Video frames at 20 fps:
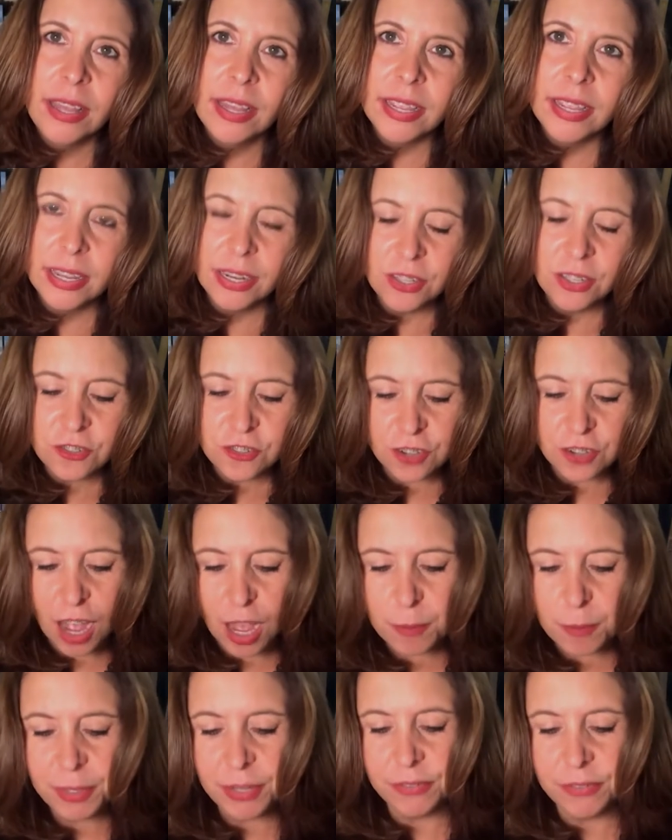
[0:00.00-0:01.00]
Get a
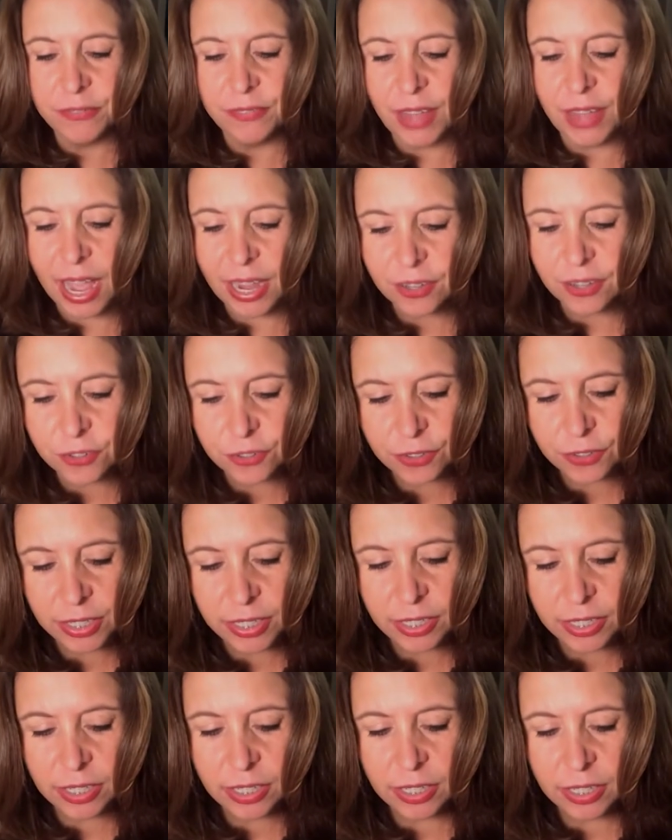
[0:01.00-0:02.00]
job in a
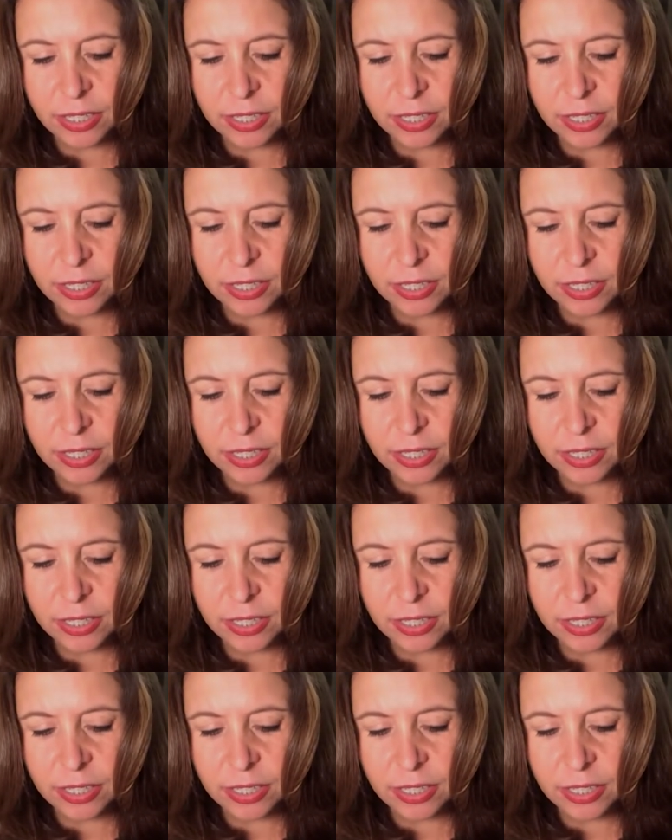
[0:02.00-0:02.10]
factory?"